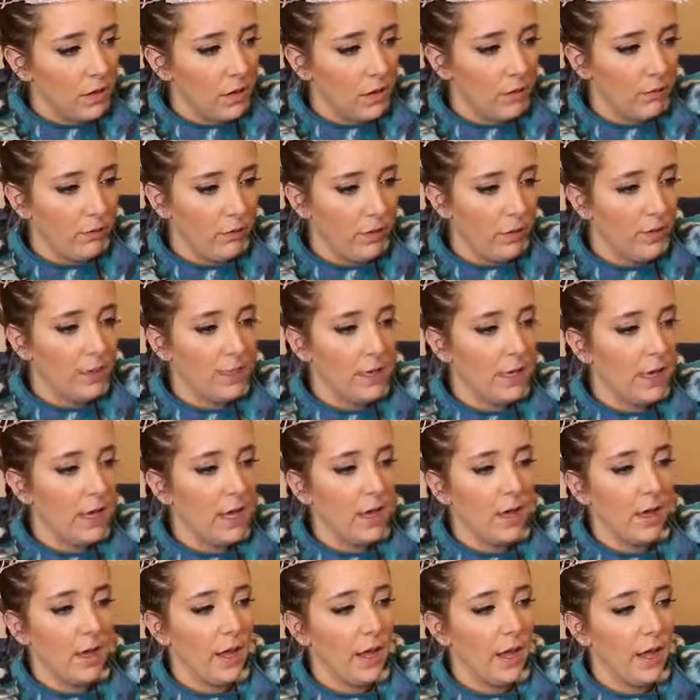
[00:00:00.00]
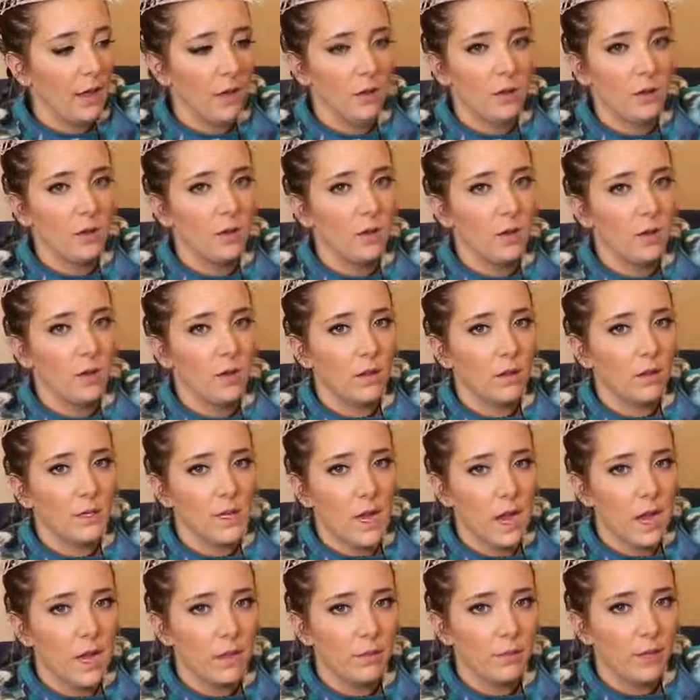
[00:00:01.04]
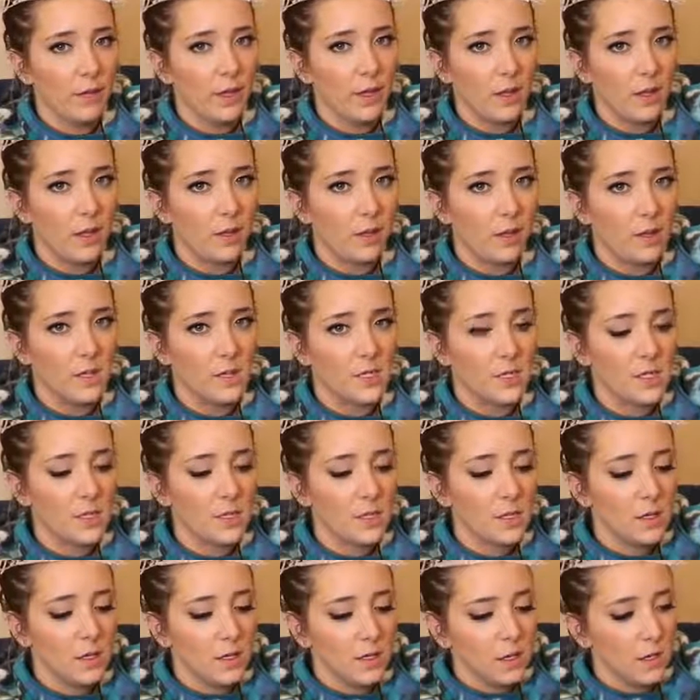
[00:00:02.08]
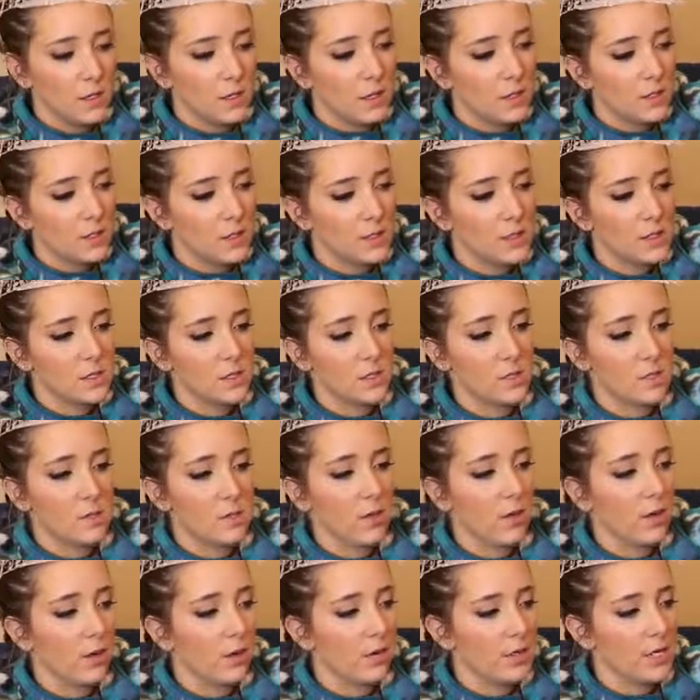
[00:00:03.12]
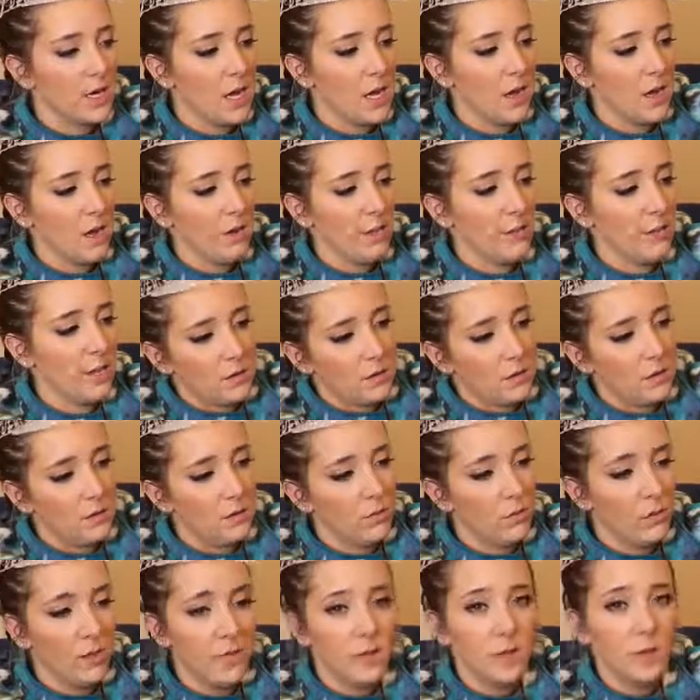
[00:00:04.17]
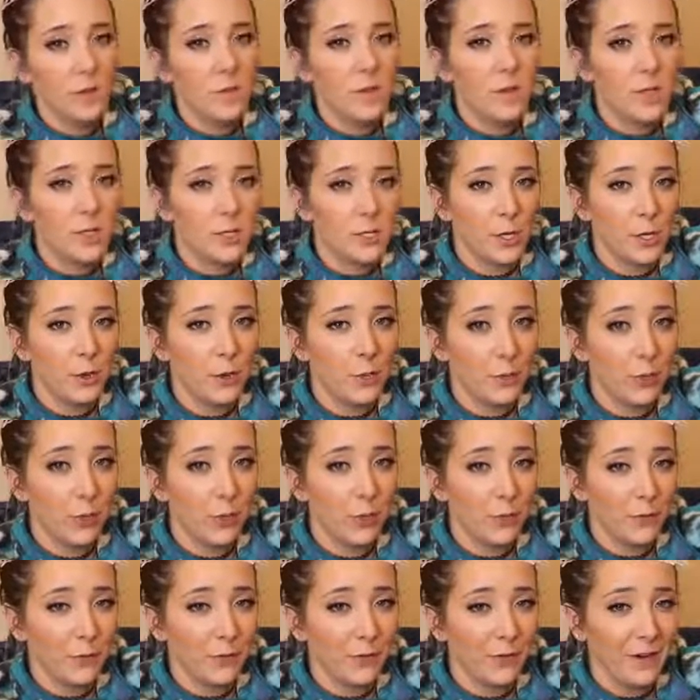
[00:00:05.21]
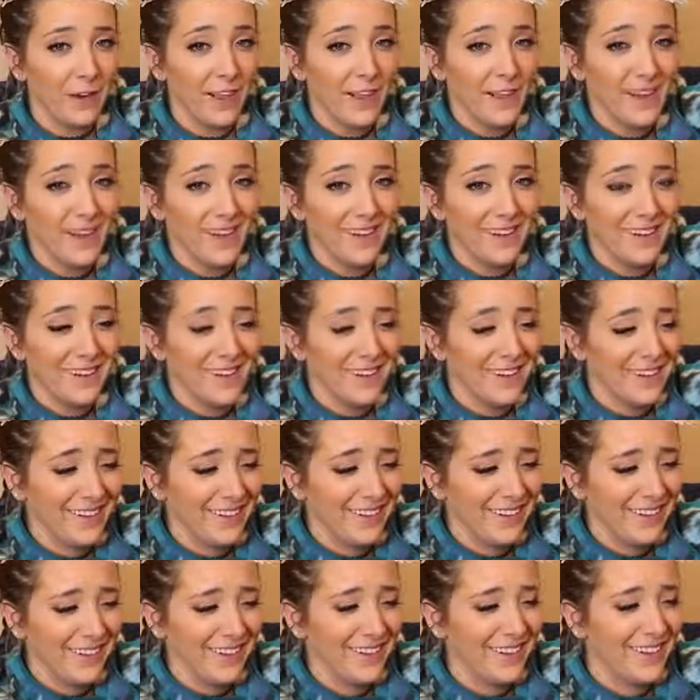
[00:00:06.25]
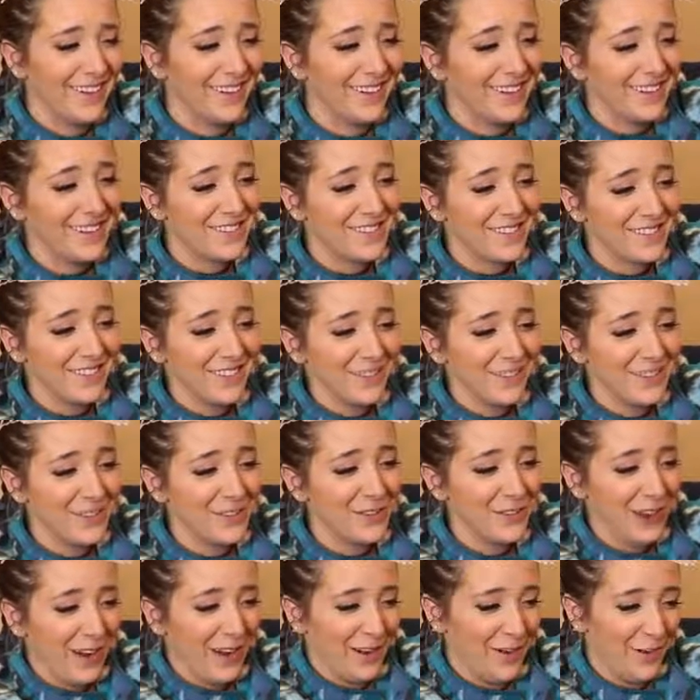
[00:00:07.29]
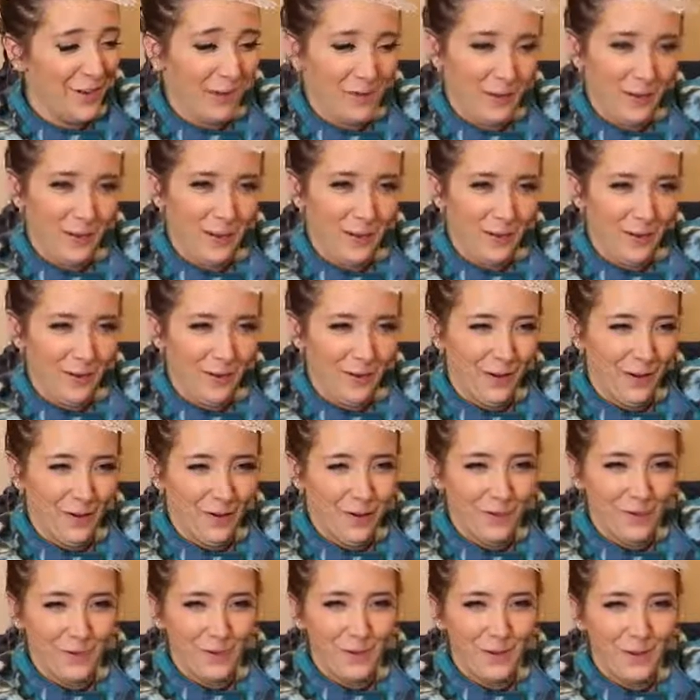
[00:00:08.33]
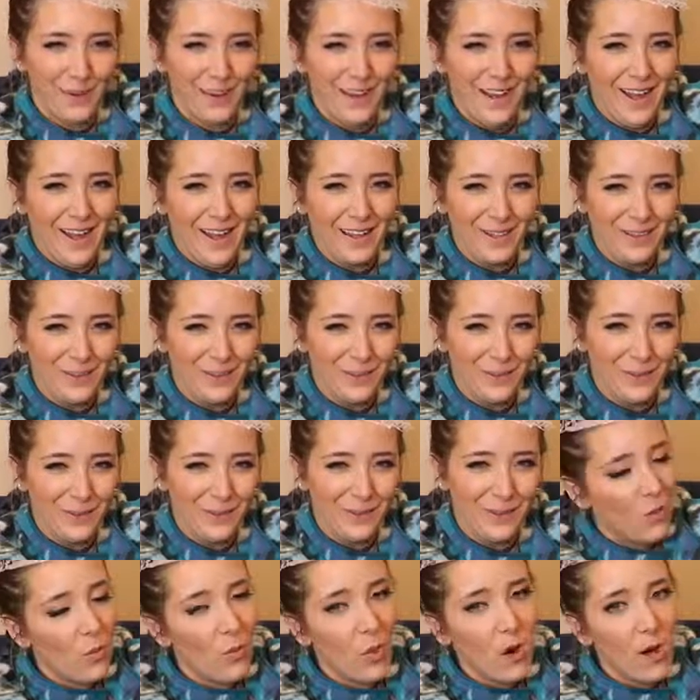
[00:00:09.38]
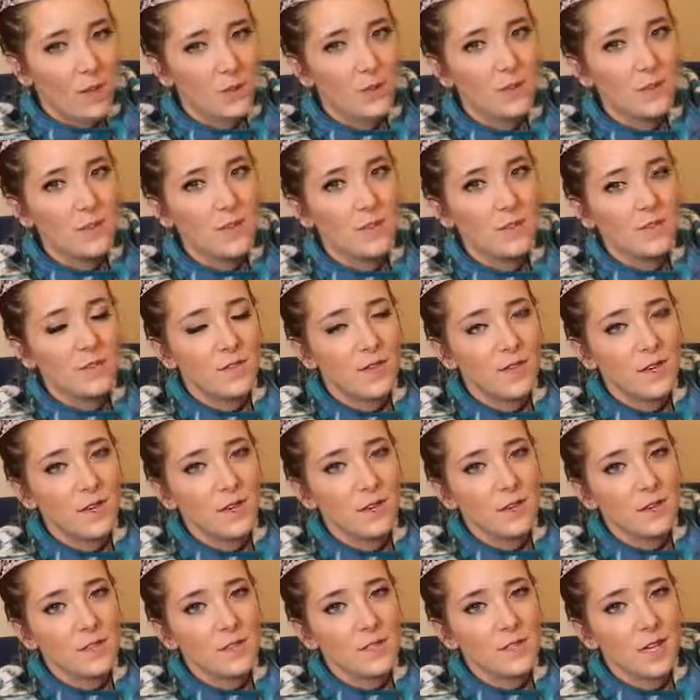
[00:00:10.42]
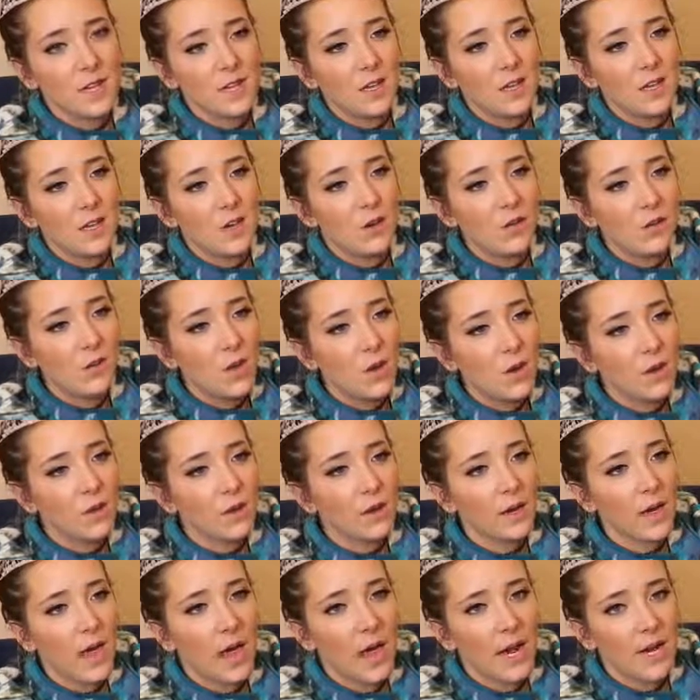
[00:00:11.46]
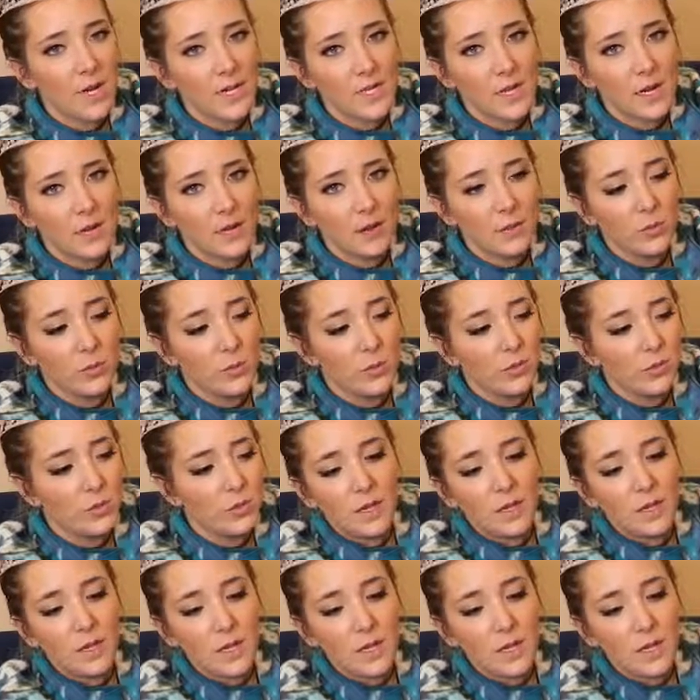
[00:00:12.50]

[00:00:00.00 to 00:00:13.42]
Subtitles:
I really can't handle another time like this. This is a dark time when you miss your boyfriend. So you try to fill your heart with hot glue. Watching these videos, like, you know they're kind of terrible.